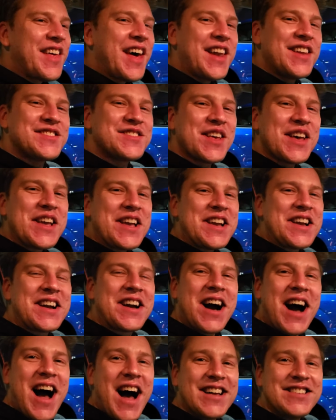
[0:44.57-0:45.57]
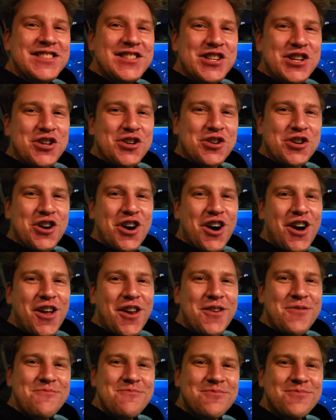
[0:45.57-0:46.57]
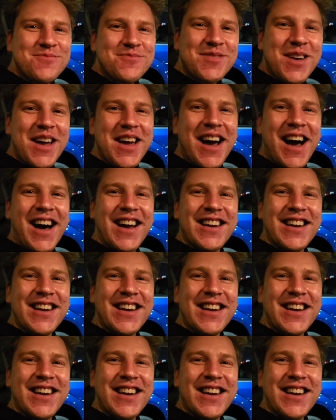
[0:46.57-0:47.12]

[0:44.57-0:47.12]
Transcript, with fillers: That is like God tier good. Nah, like,